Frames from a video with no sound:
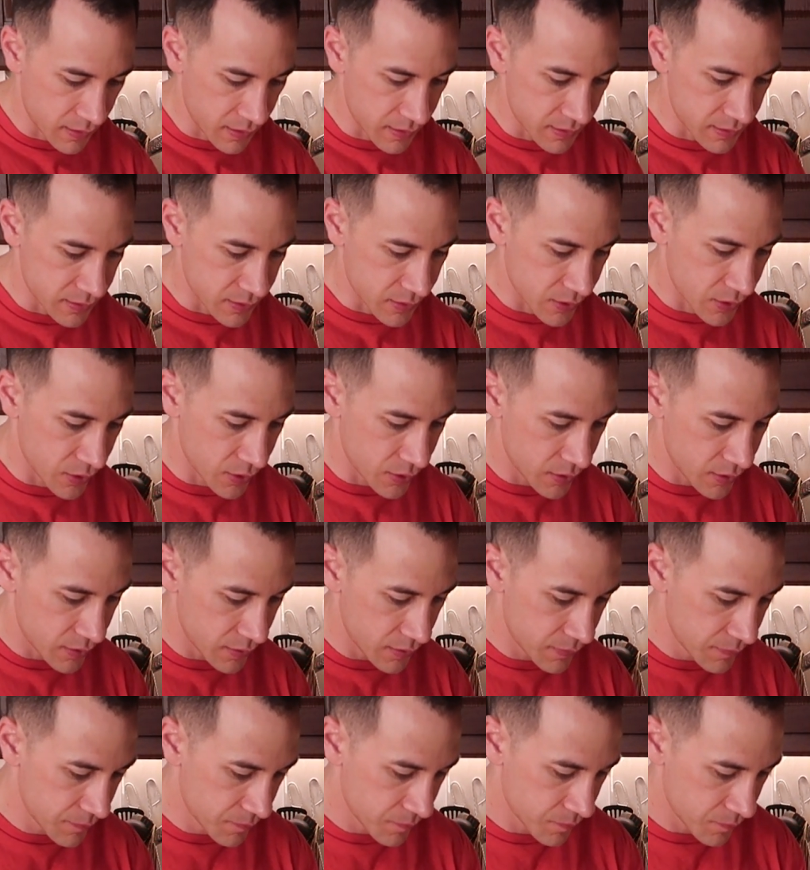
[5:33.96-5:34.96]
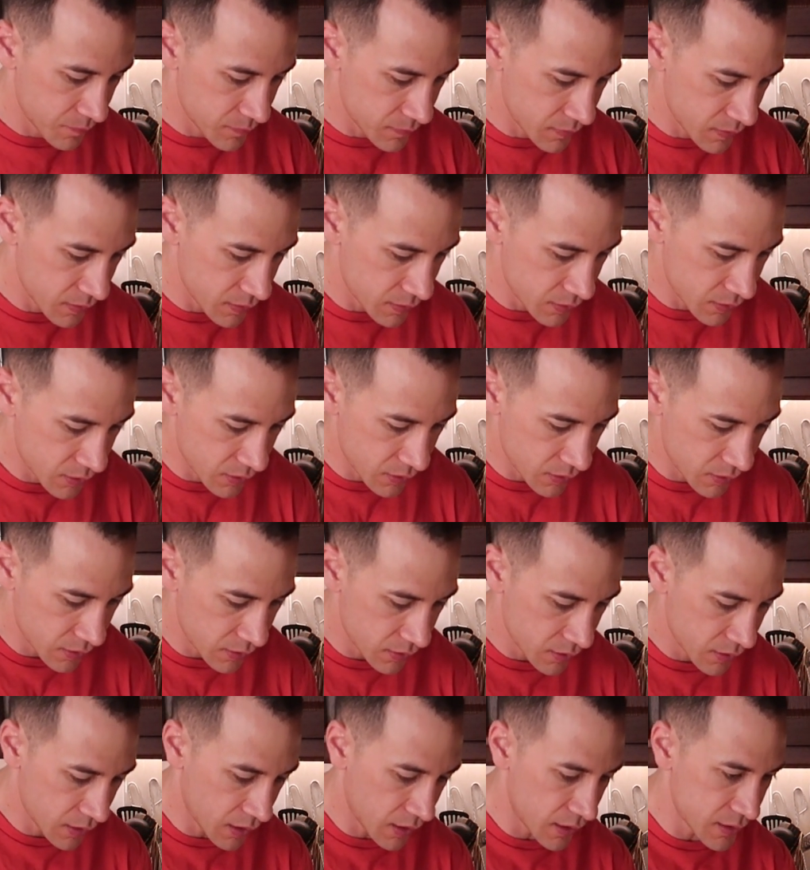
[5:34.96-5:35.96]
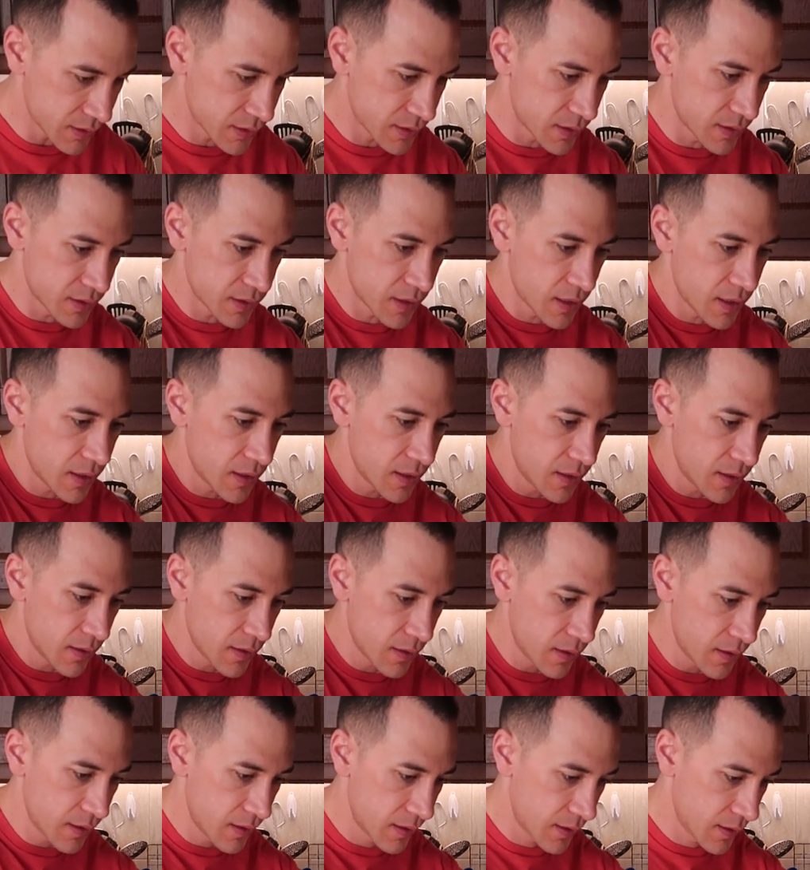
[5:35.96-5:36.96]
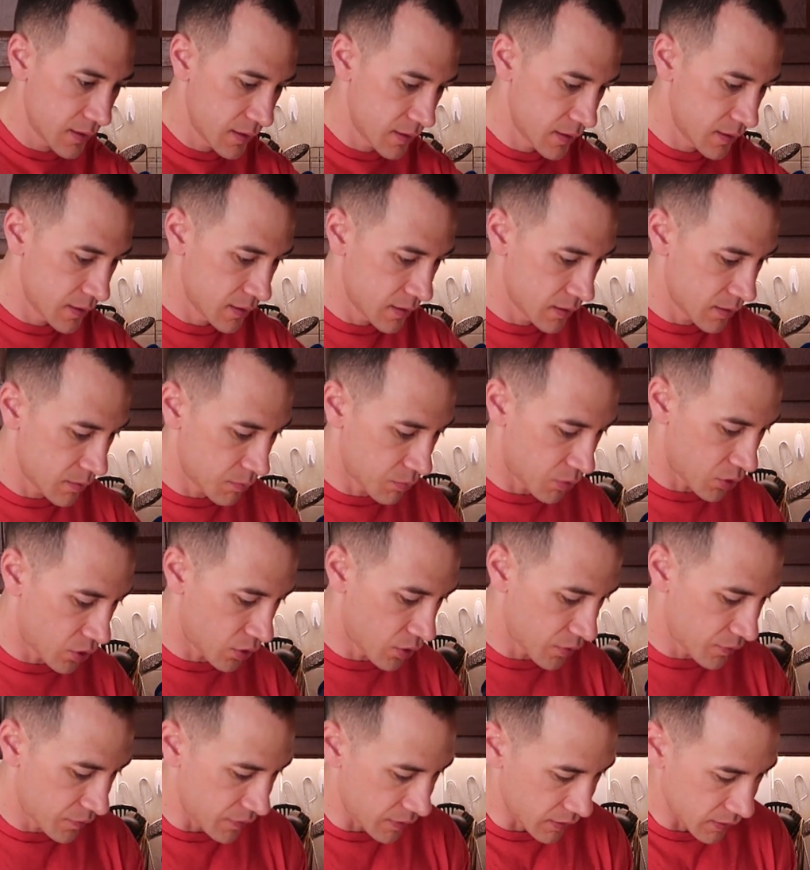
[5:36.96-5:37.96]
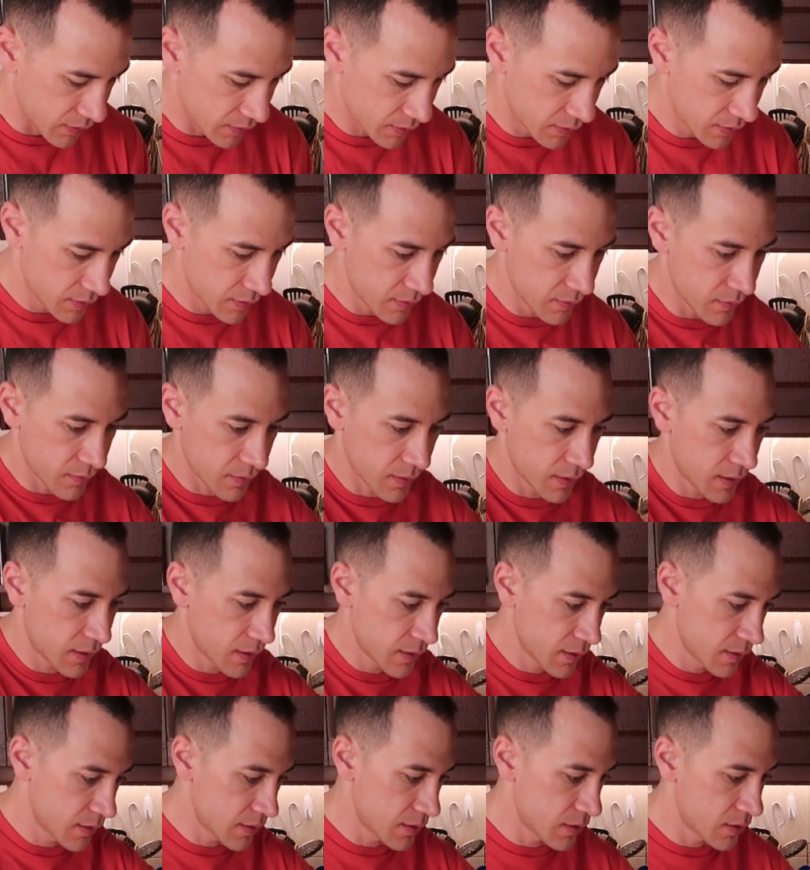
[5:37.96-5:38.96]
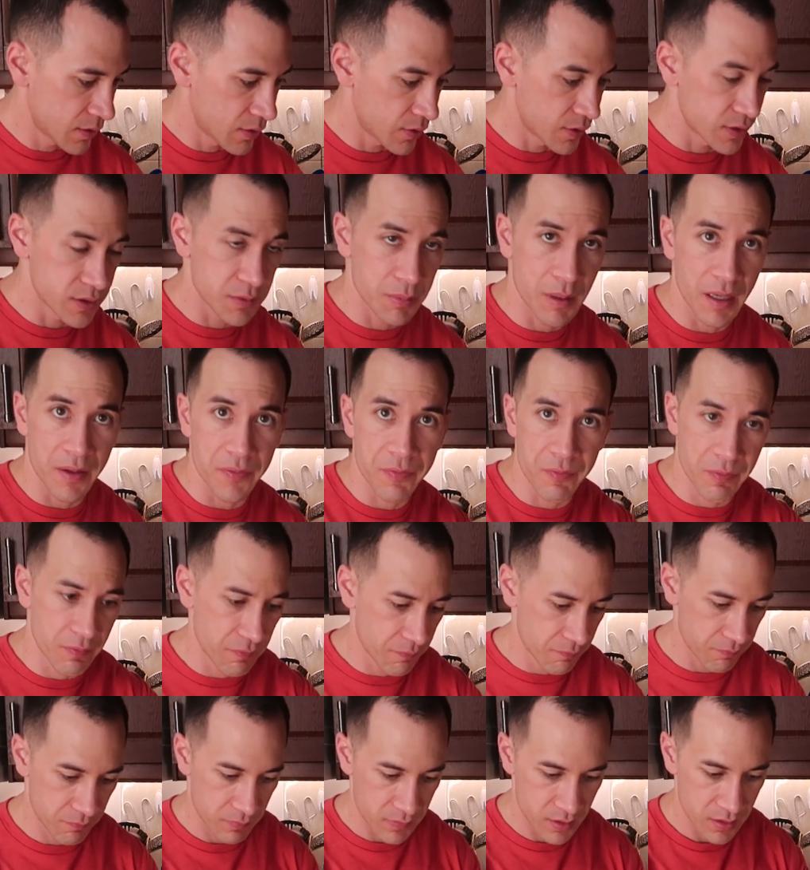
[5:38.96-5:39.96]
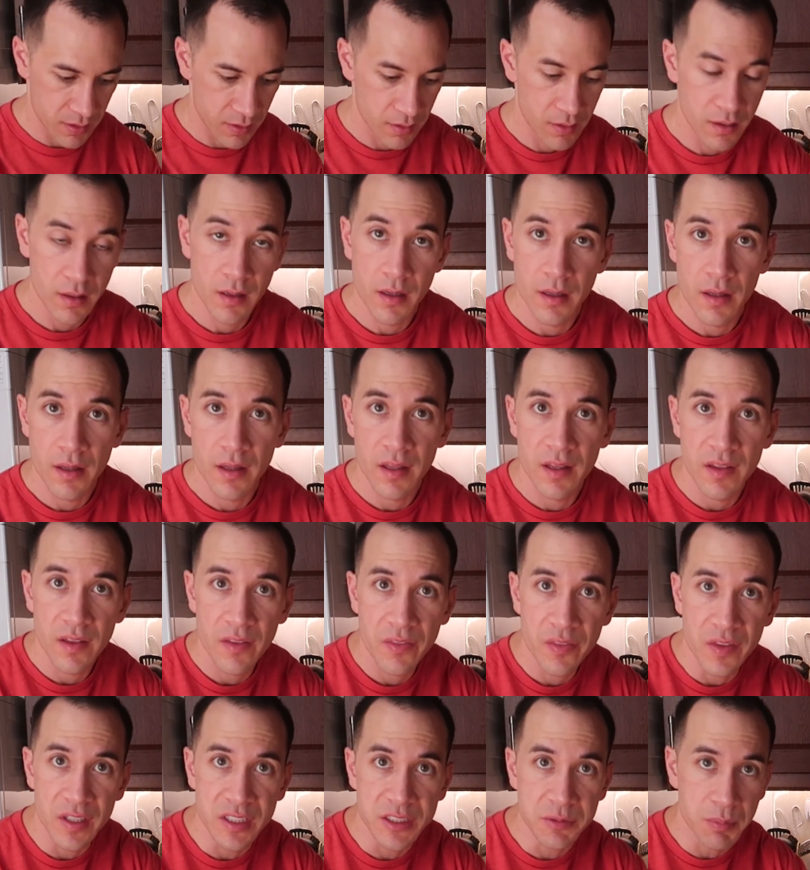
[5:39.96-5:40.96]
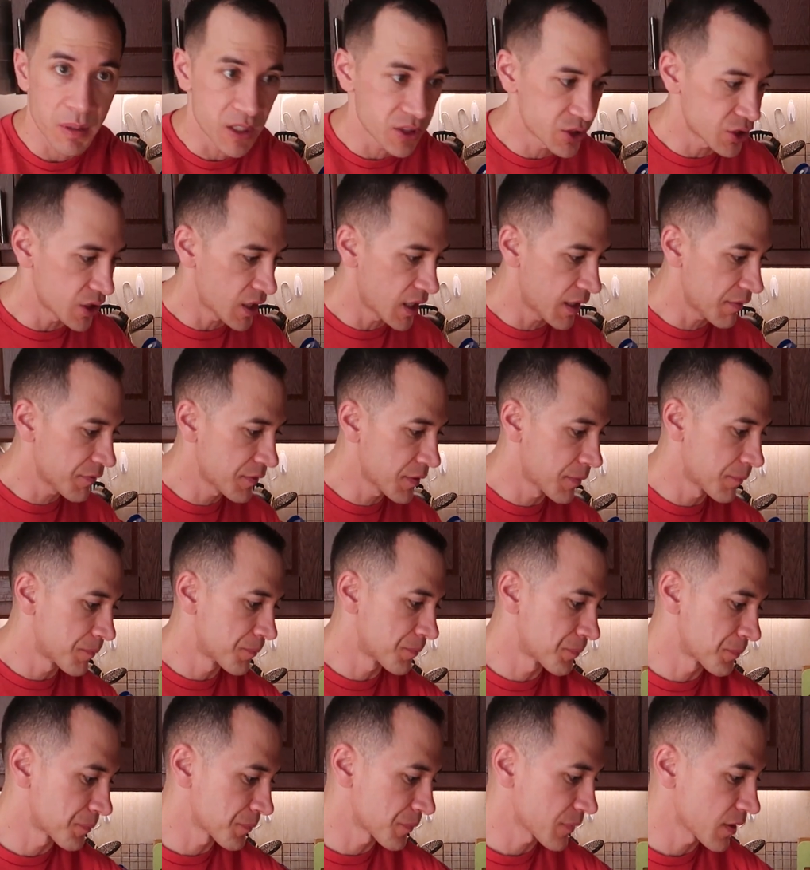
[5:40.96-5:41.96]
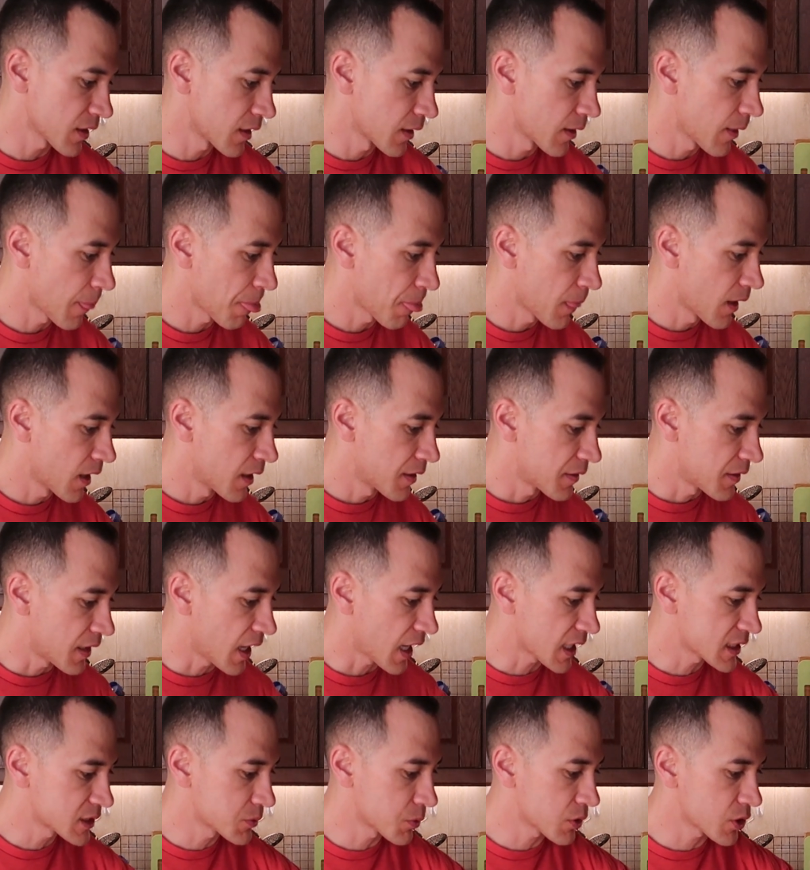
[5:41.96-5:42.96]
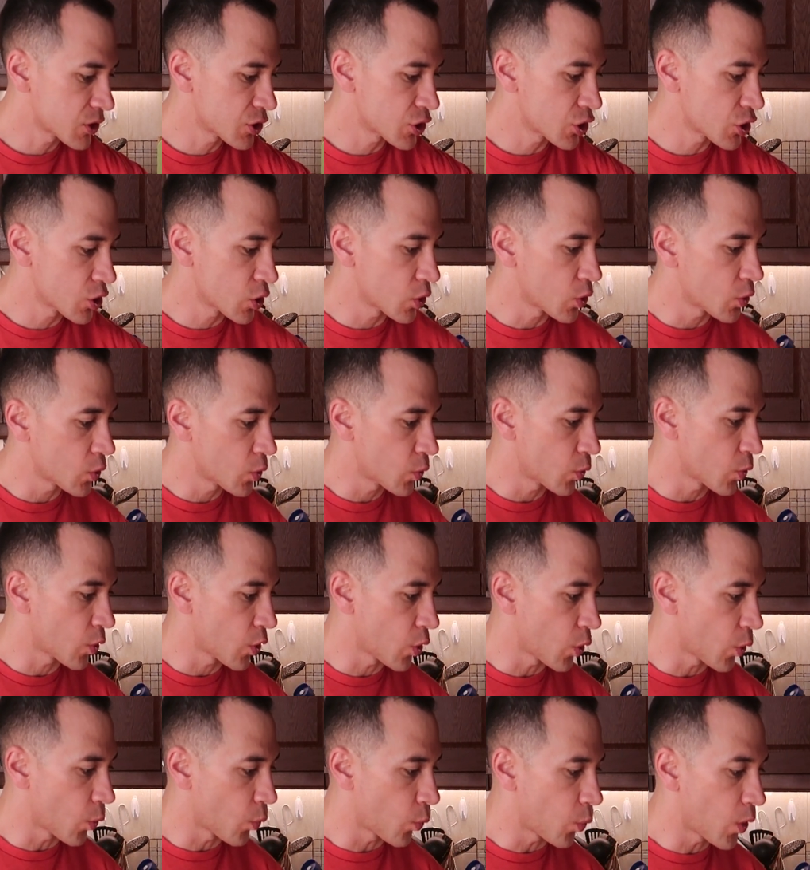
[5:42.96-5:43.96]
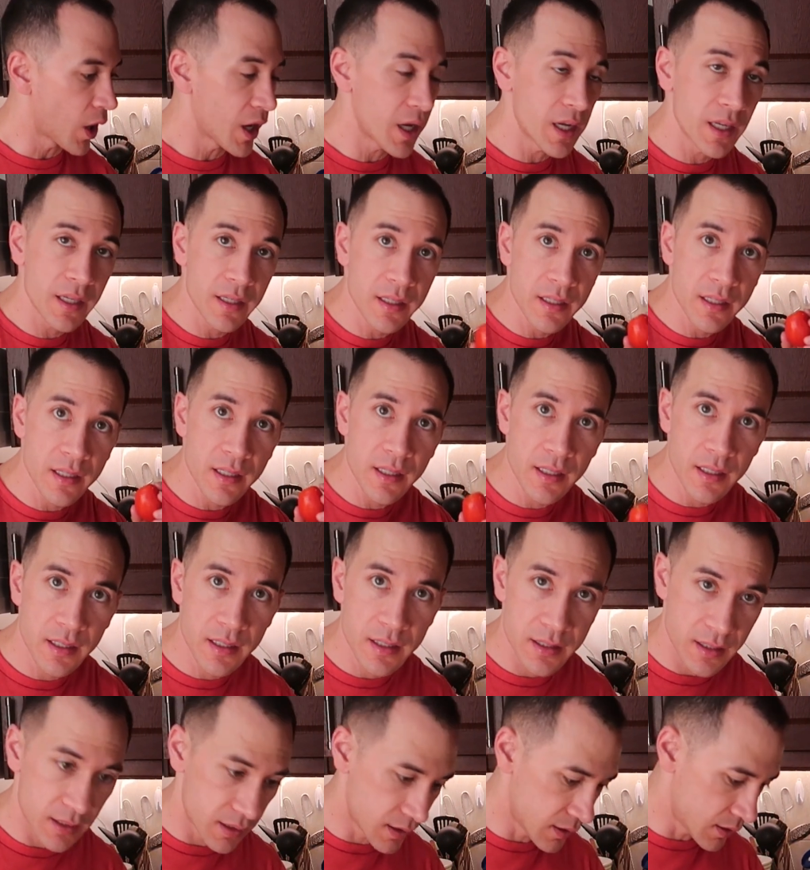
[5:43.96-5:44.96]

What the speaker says: That's good. Toss this in. Perfect. Okay. There's about this much left. Next, we're gonna do one